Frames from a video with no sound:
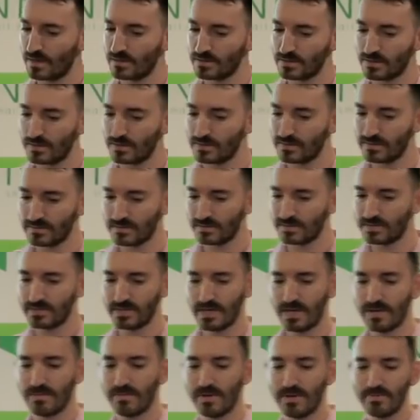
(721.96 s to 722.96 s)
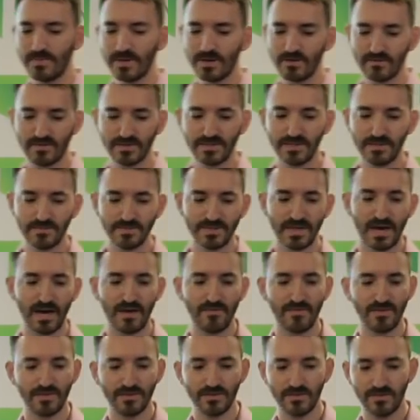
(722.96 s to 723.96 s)
So a bit of a deep
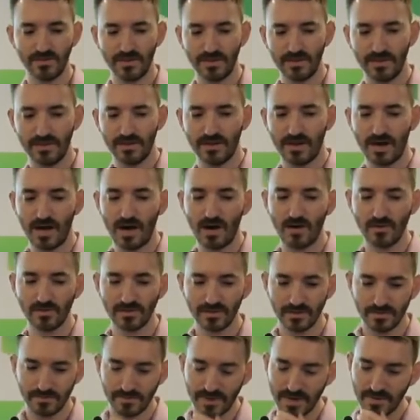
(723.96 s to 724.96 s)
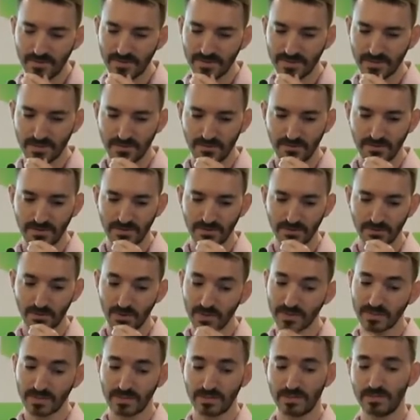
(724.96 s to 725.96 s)
dive into how the payment service
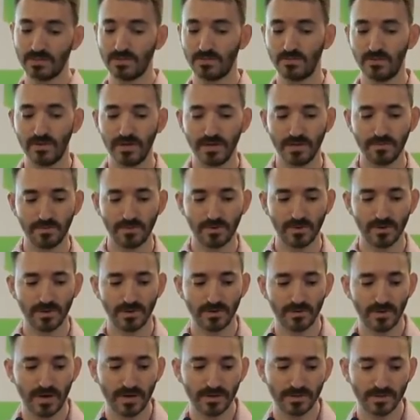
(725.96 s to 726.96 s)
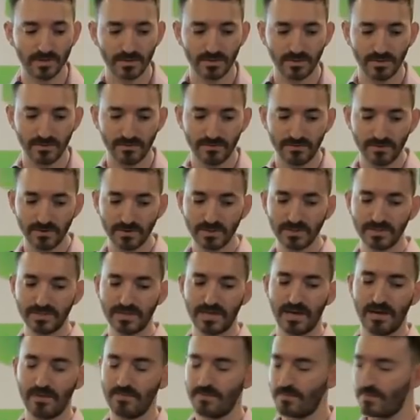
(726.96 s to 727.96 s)
works is it's really important, right? So the first
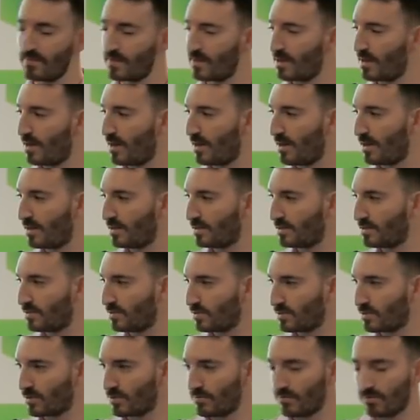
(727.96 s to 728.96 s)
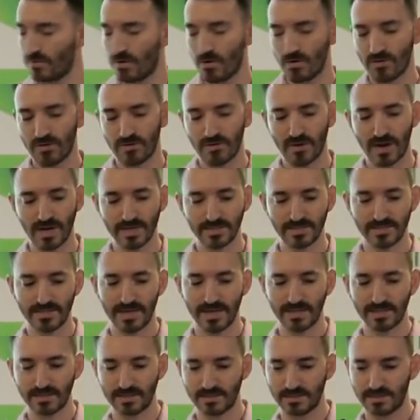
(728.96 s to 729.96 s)
step is you sort of authorize
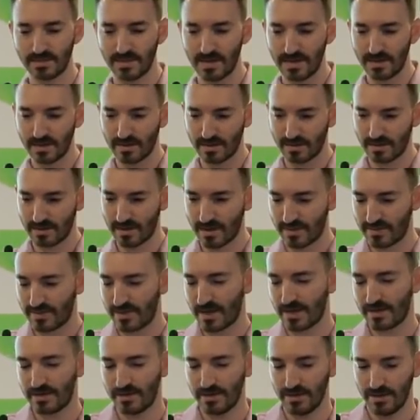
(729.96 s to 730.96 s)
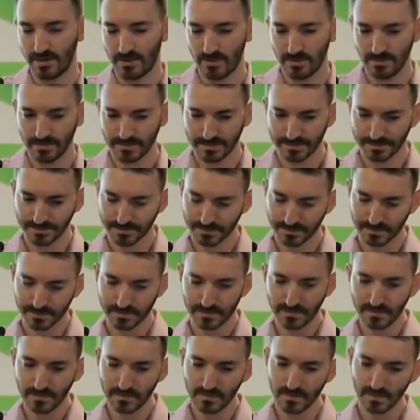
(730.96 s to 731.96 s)
Next, get that NEO,
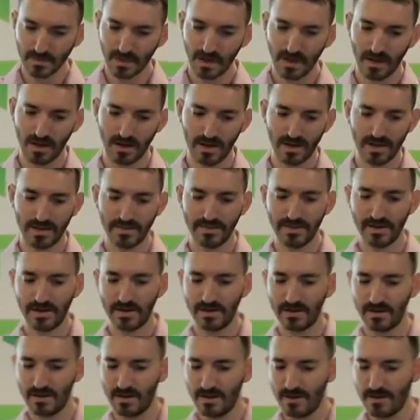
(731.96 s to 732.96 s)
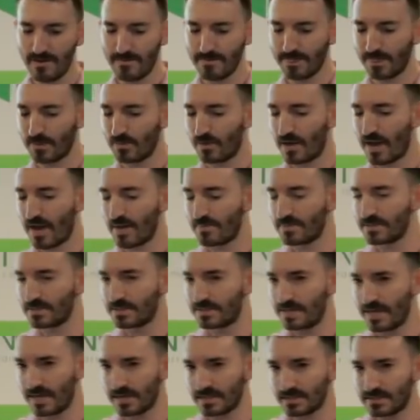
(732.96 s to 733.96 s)
and then what
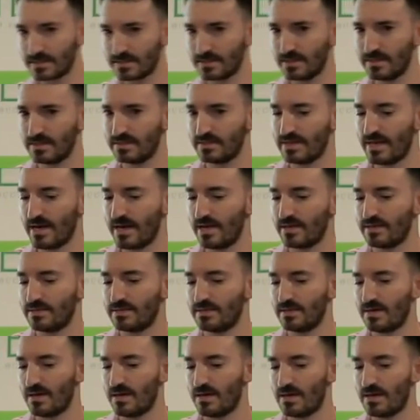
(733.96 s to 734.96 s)
happens next is that